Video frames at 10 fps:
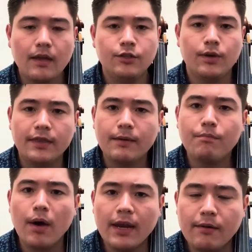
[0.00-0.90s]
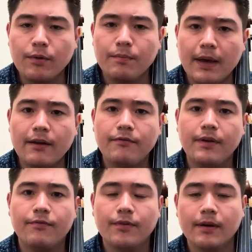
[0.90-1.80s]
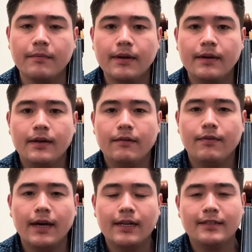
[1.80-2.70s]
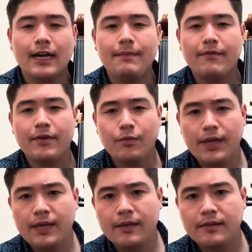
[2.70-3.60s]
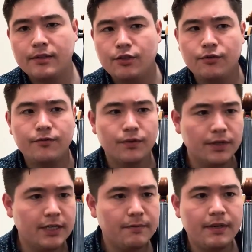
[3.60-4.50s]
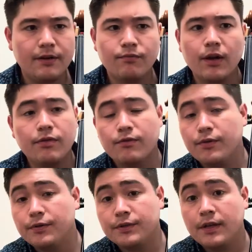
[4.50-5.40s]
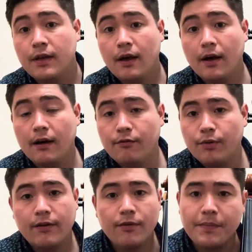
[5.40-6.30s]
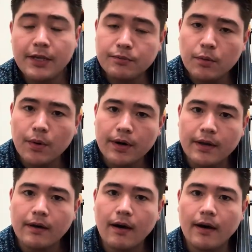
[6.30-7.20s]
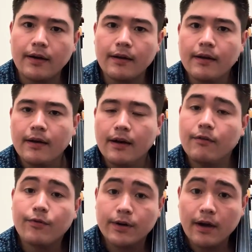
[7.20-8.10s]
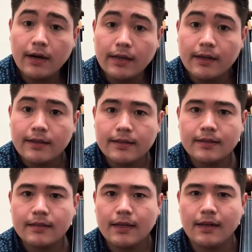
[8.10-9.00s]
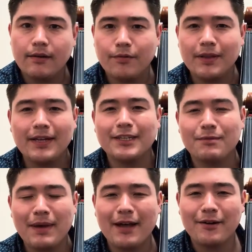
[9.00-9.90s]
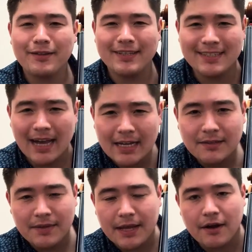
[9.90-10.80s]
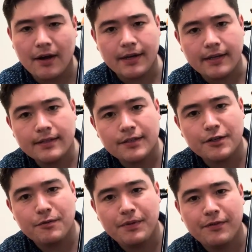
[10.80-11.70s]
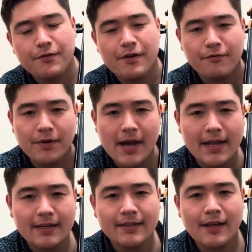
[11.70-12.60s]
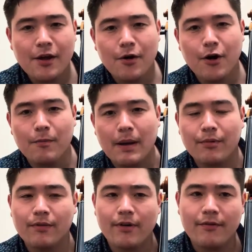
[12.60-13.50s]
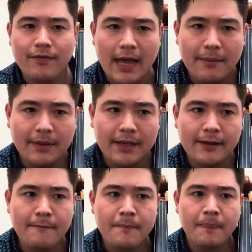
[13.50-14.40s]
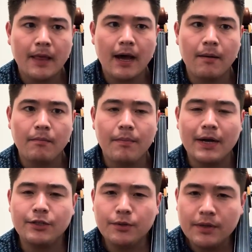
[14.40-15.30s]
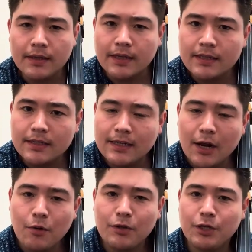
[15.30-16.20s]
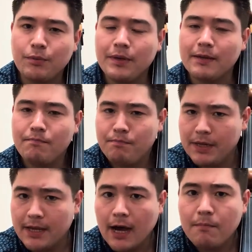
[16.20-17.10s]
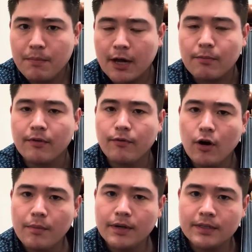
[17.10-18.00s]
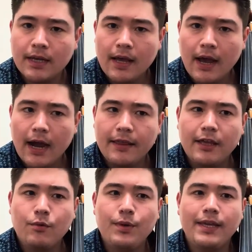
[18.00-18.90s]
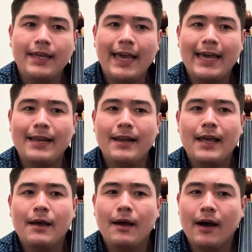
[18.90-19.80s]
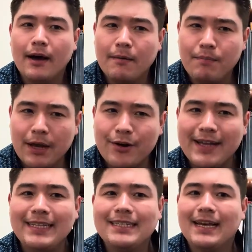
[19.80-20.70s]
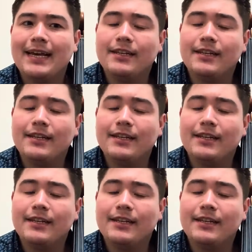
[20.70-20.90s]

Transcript: So I think many would benefit from finding time every week to do fully committed run-throughs of whatever piece we're working on uh, for an audience. And it really doesn't matter the size of that audience. It could be for a friend or a member of our family. Um, by doing this, not only do we become better performers, I think we gain uh, better insight